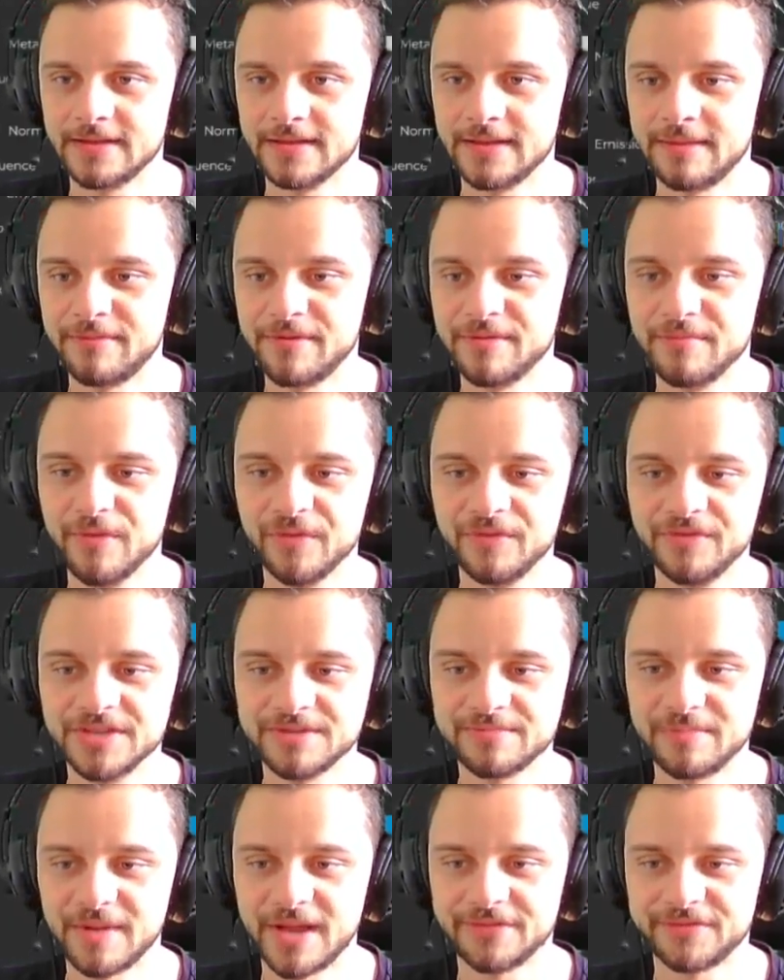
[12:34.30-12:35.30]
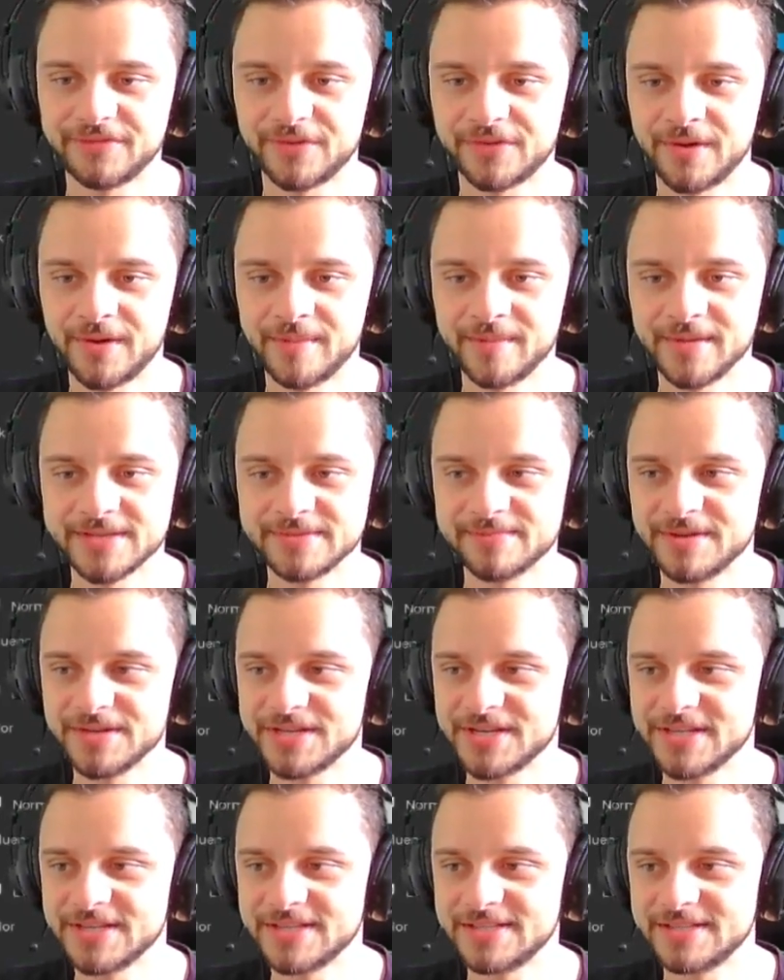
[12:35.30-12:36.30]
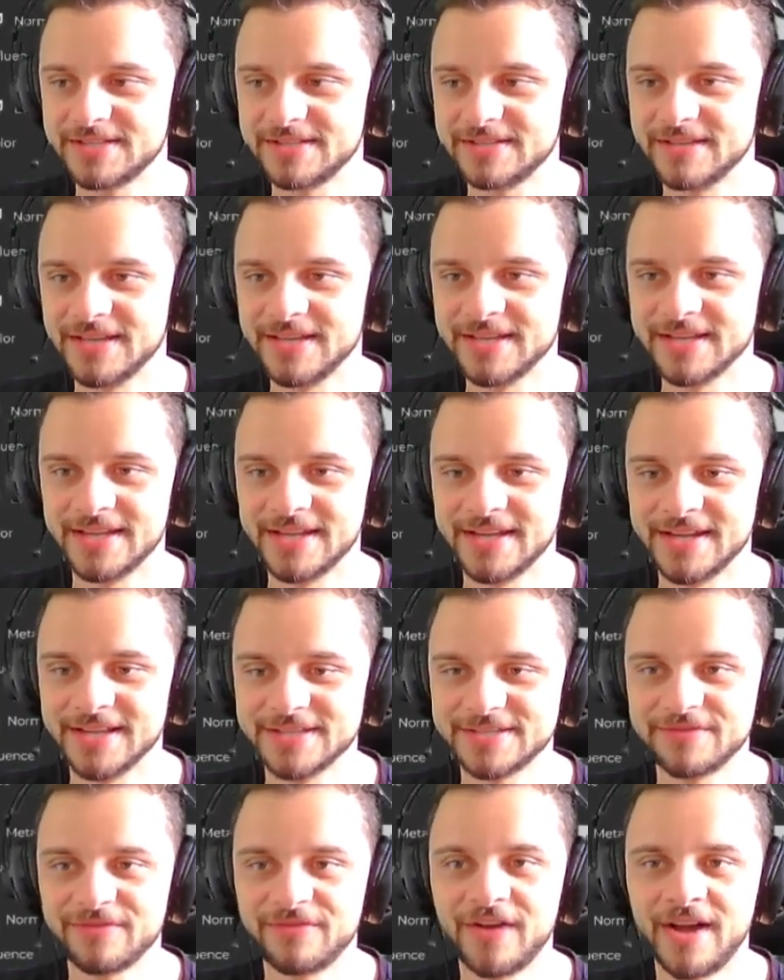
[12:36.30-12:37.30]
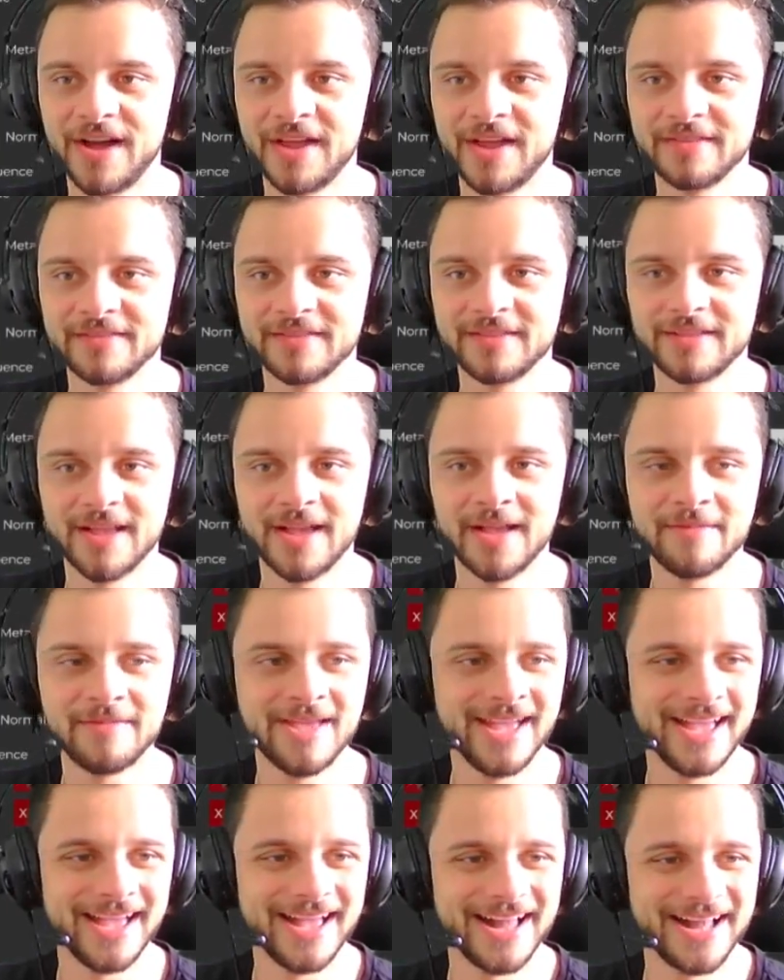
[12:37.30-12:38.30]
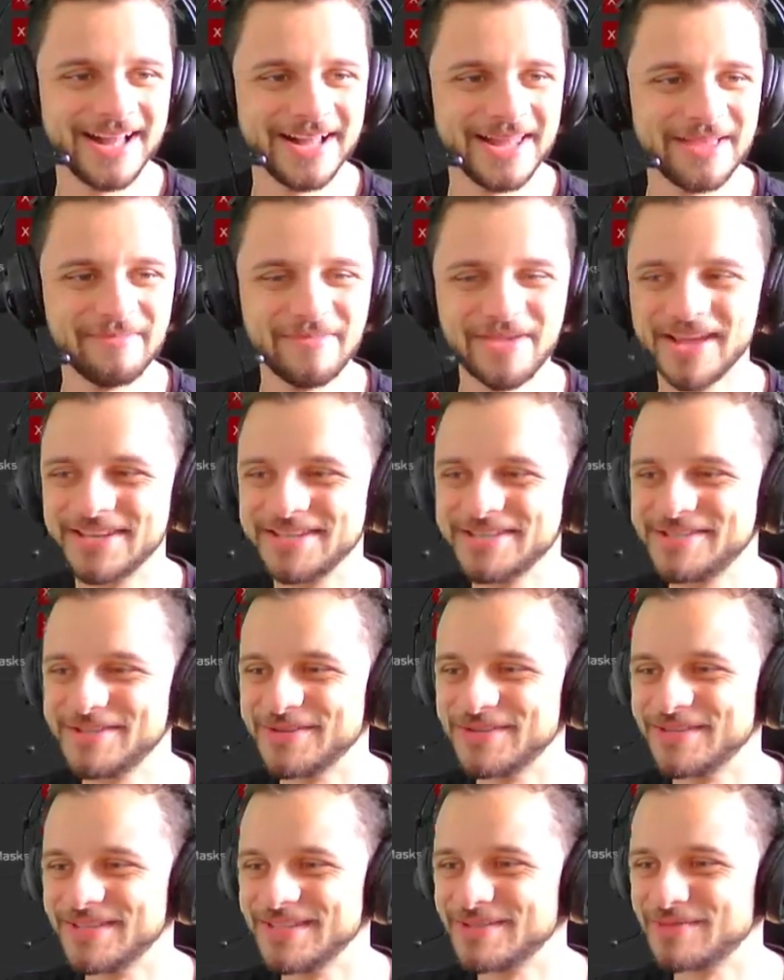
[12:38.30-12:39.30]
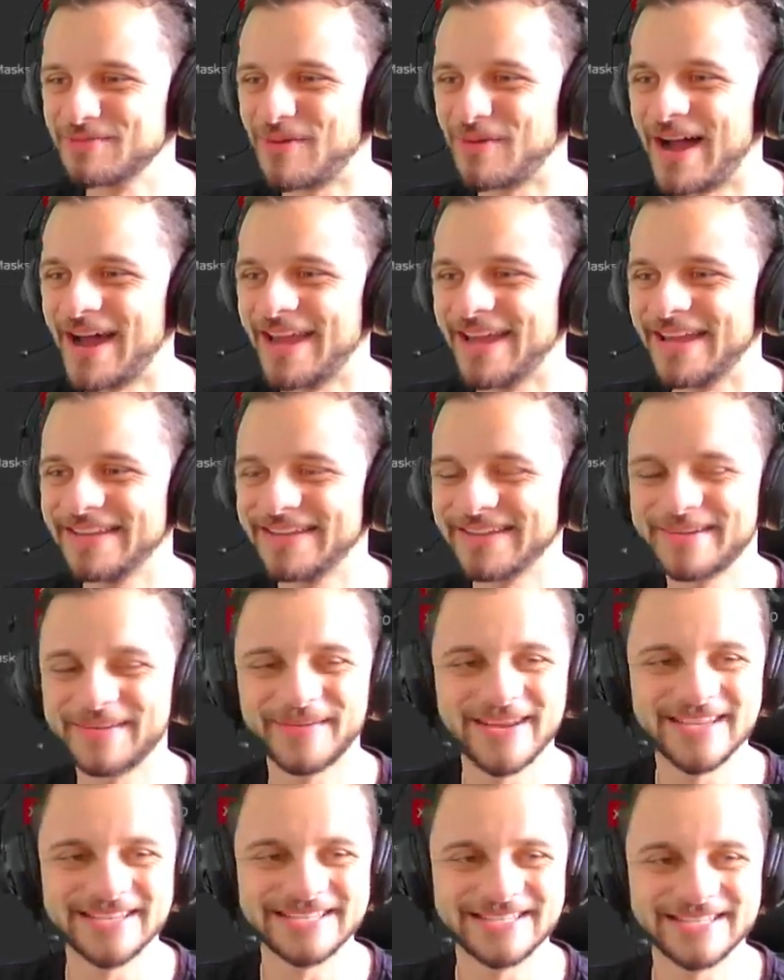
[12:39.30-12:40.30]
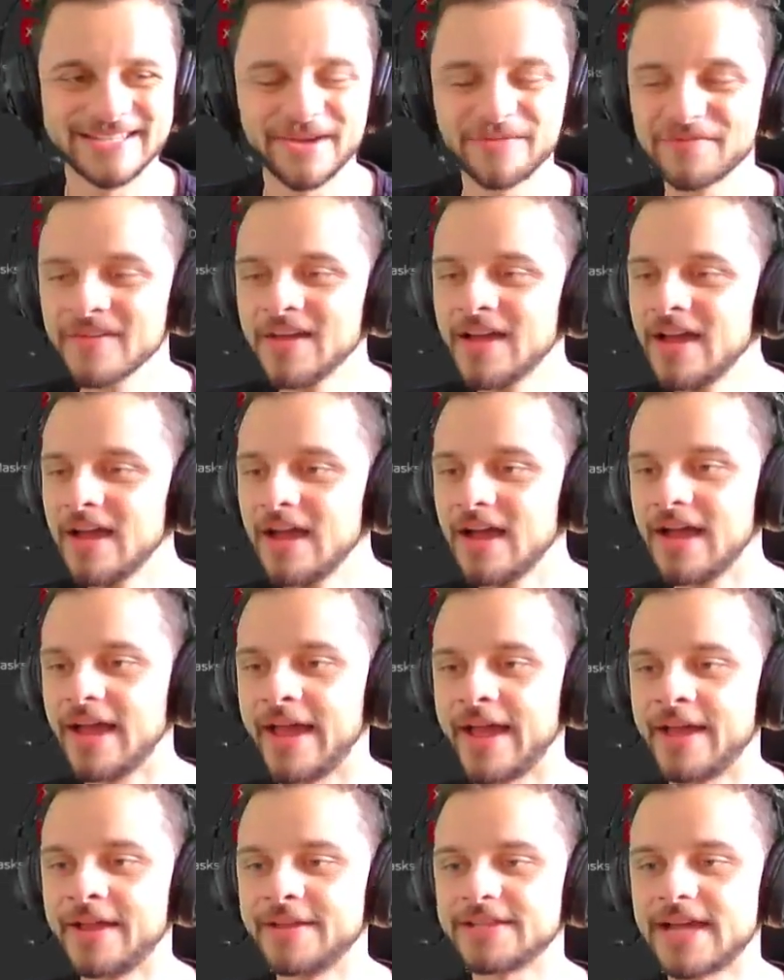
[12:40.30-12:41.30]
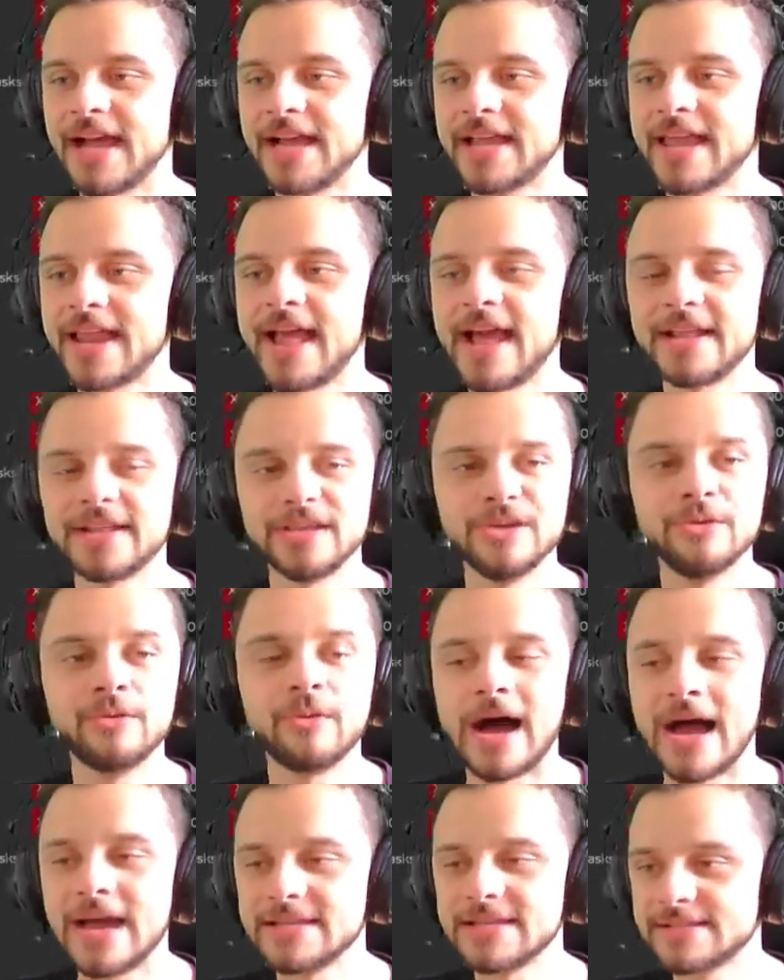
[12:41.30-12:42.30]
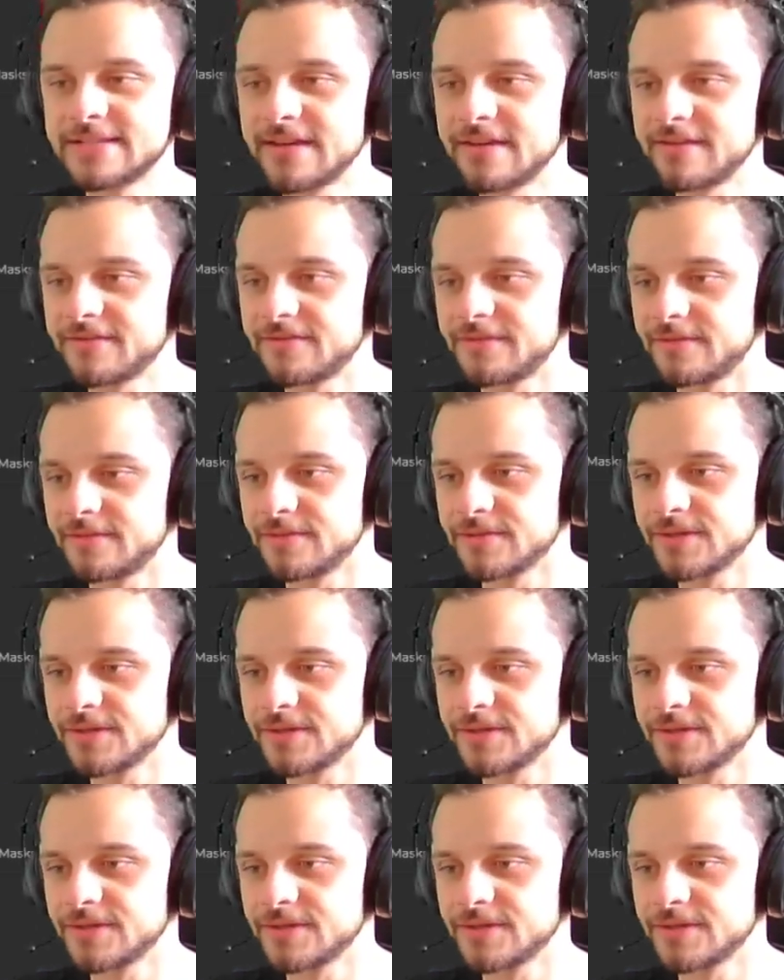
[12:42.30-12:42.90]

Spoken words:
Let me remove this platform as much as it is fun. Let me undo this wind crazy stuff. And I can add UI stuff.